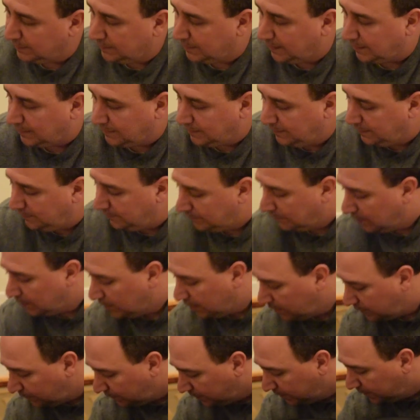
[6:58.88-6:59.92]
take these
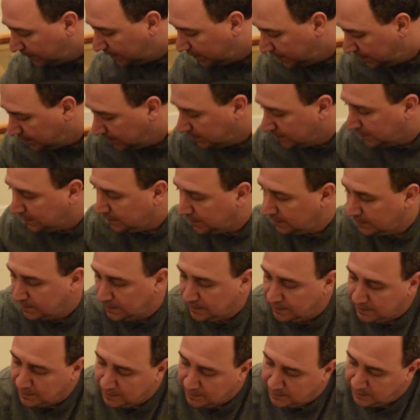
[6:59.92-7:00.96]
off.
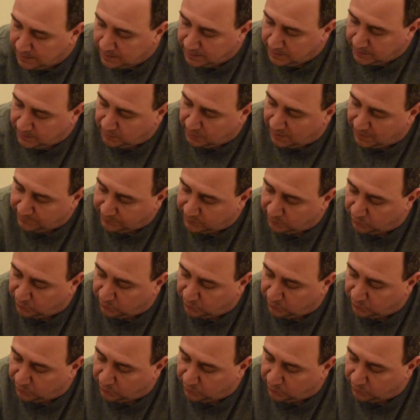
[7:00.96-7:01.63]
You have to